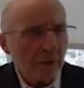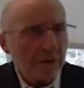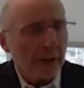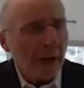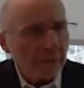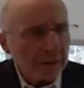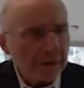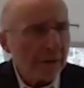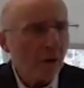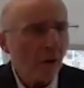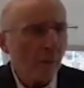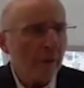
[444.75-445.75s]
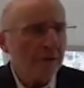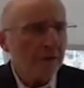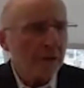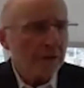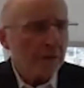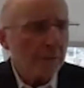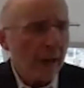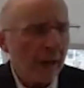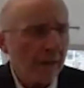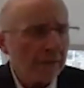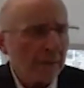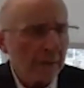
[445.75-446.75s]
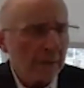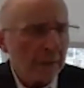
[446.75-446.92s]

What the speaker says: or down the decarbonization path.